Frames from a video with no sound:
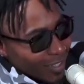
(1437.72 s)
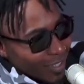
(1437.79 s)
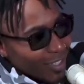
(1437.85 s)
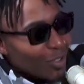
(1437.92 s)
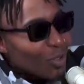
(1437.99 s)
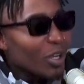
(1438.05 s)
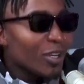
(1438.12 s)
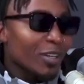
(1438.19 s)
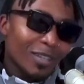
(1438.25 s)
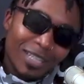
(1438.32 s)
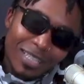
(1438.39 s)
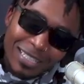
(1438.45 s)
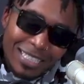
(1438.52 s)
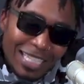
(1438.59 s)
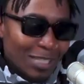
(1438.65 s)

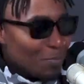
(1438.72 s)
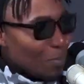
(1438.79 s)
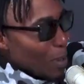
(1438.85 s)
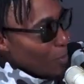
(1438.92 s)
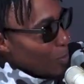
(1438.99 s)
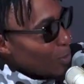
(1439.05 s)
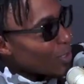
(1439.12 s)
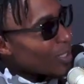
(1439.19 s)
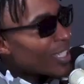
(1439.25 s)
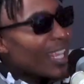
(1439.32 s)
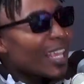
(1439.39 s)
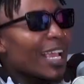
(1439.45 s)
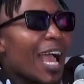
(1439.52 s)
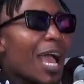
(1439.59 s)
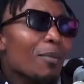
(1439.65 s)
with just people
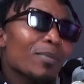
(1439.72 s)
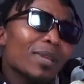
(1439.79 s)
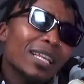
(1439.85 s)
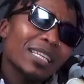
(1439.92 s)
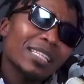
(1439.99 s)
saying, I'm